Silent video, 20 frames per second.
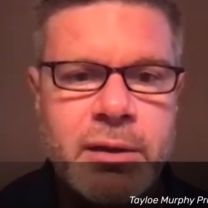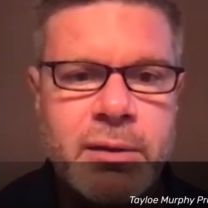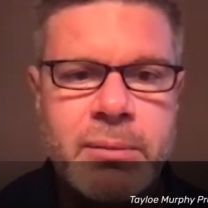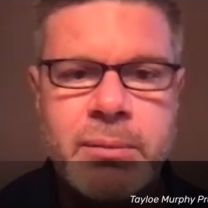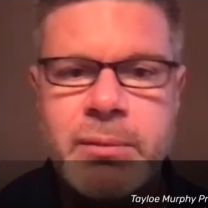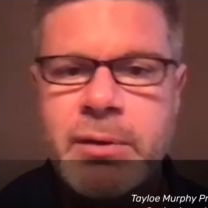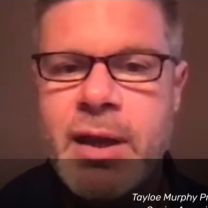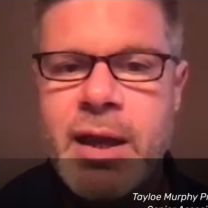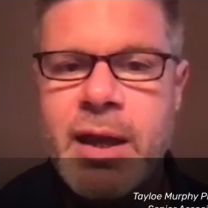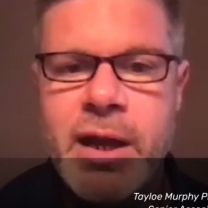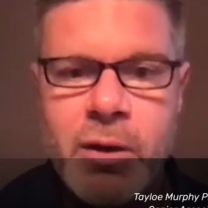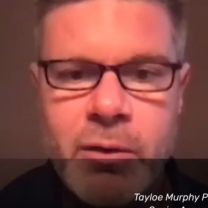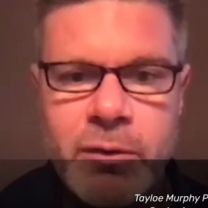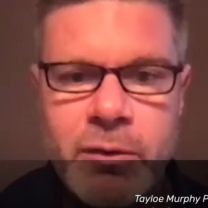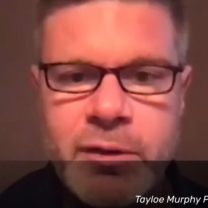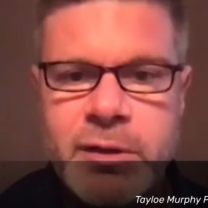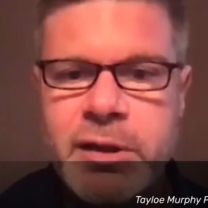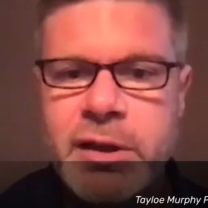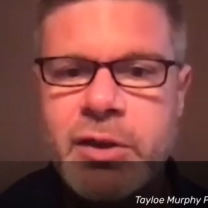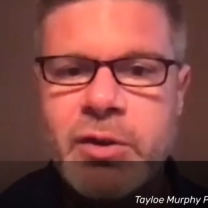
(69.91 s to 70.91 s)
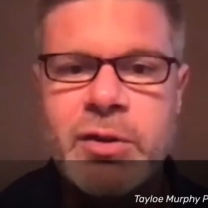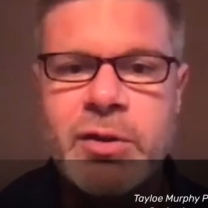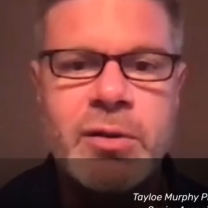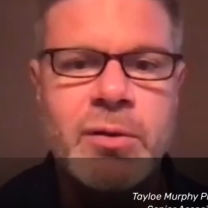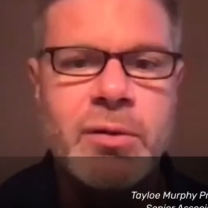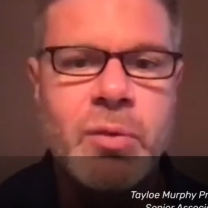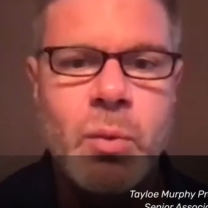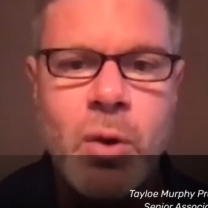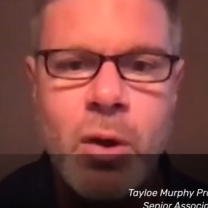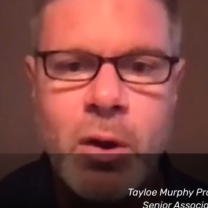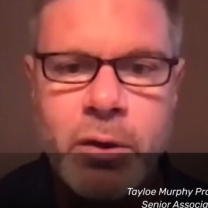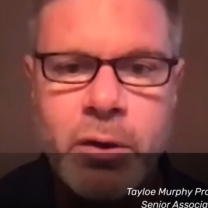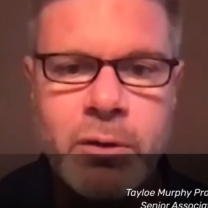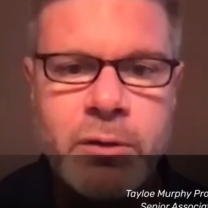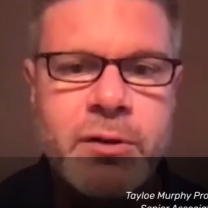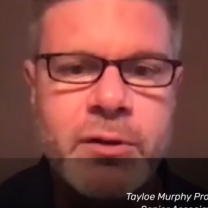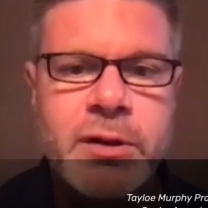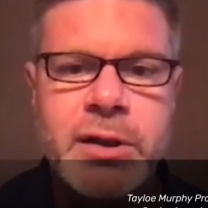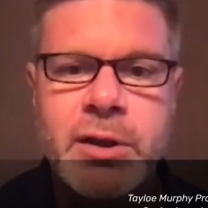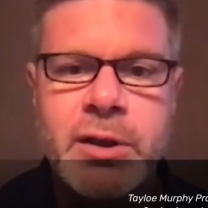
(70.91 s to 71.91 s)
the air is cleaner, the water is
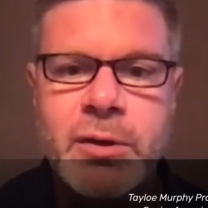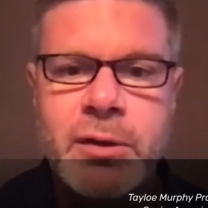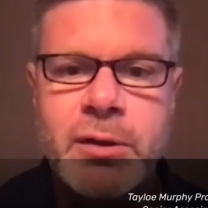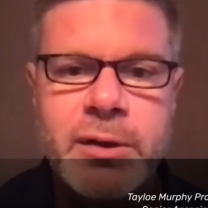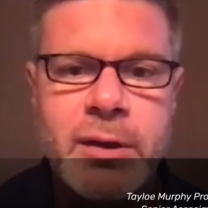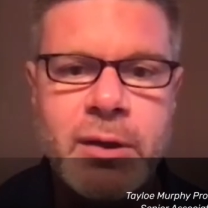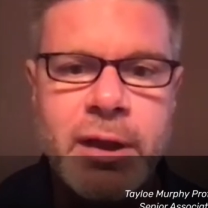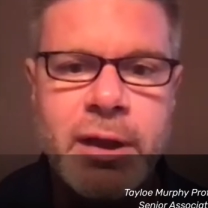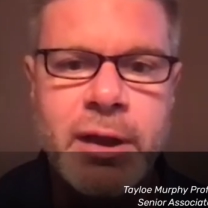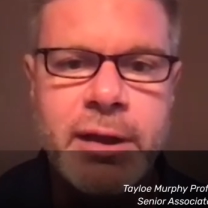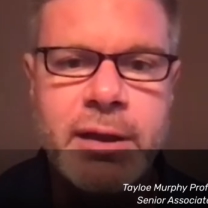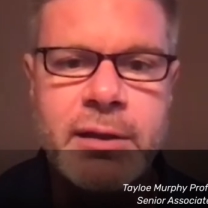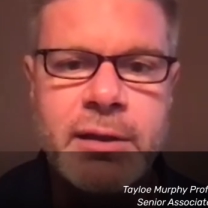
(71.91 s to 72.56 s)
cleaner, and the like.